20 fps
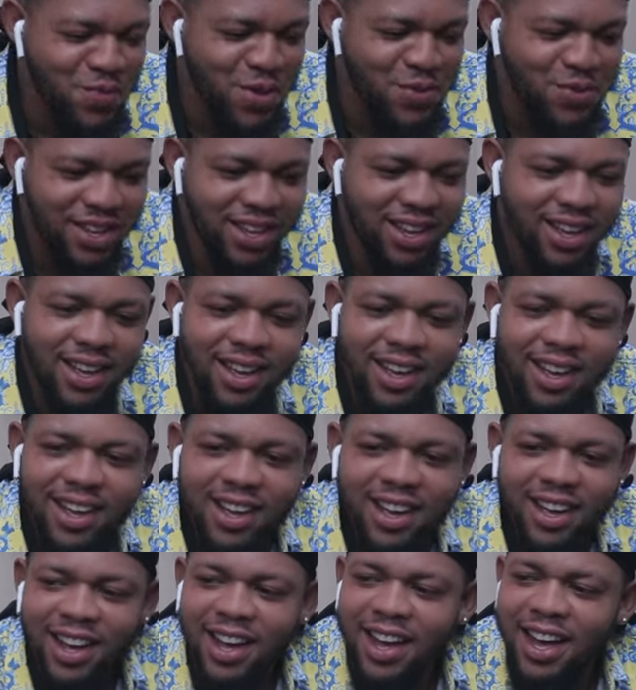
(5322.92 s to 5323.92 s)
Baby,
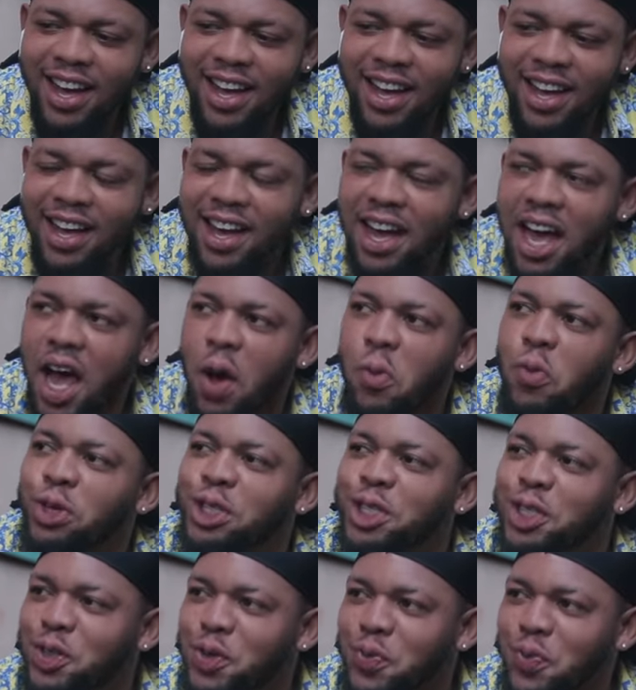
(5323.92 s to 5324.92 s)
how
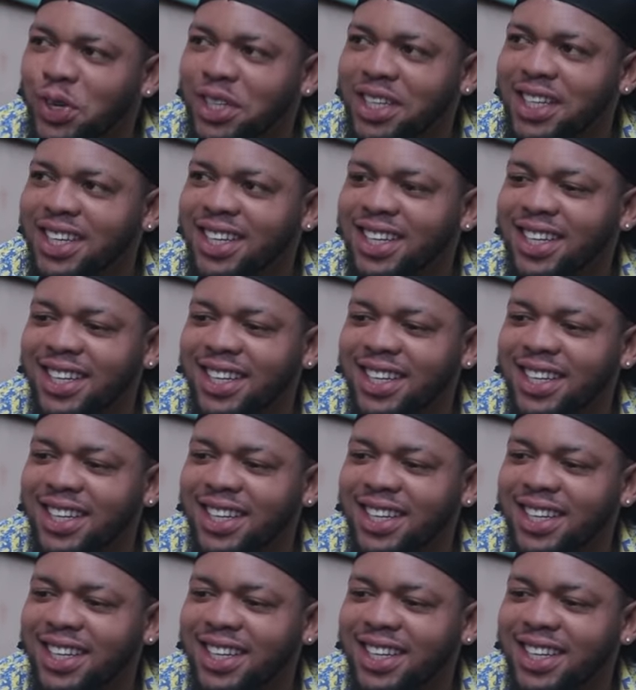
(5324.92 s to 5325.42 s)
much is the money?